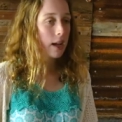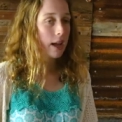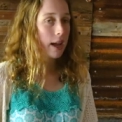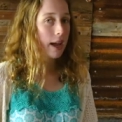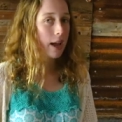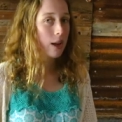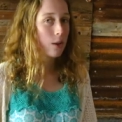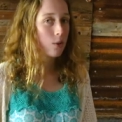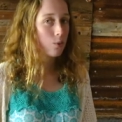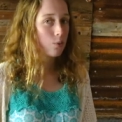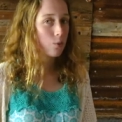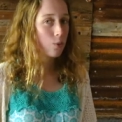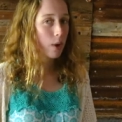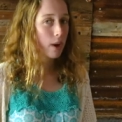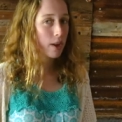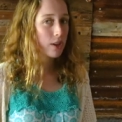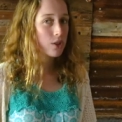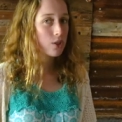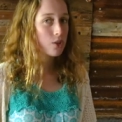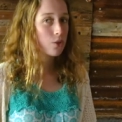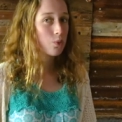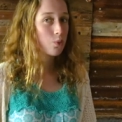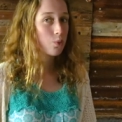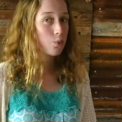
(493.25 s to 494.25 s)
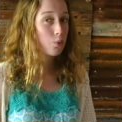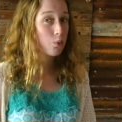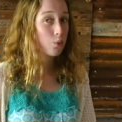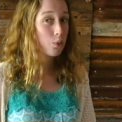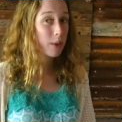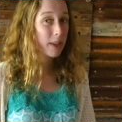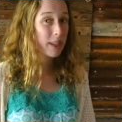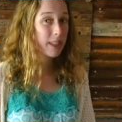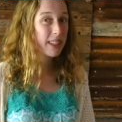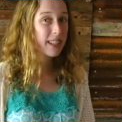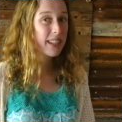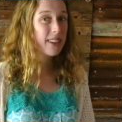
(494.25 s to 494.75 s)
and runs
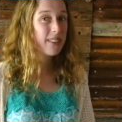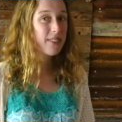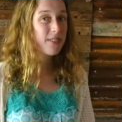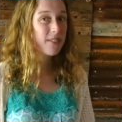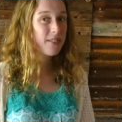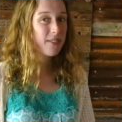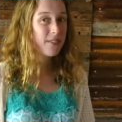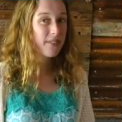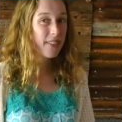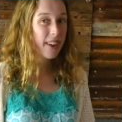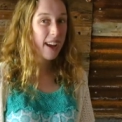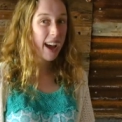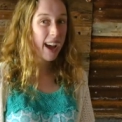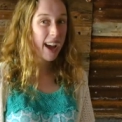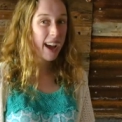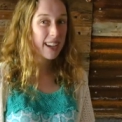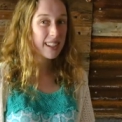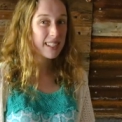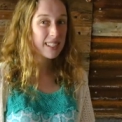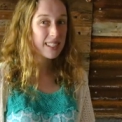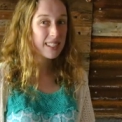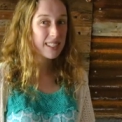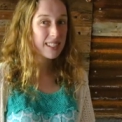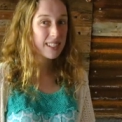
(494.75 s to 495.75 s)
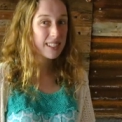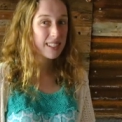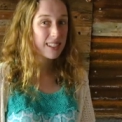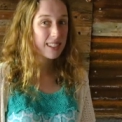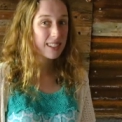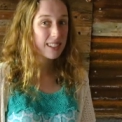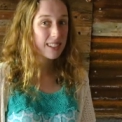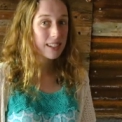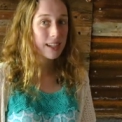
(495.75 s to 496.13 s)
really fast?